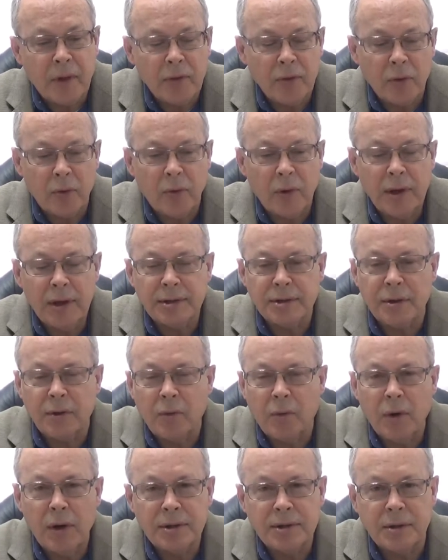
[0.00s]
the
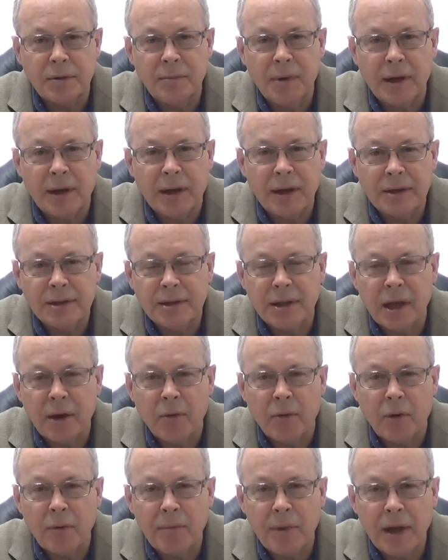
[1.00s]
reason wasn't because they
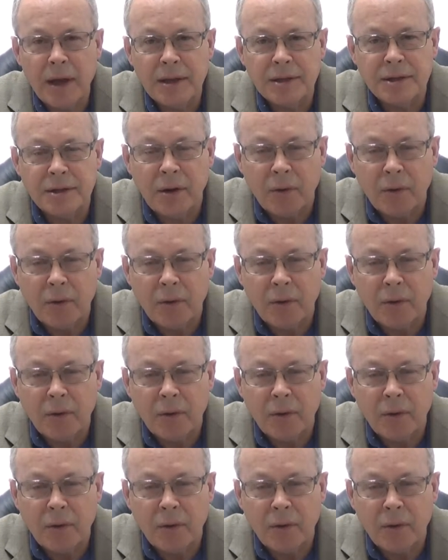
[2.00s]
were amazed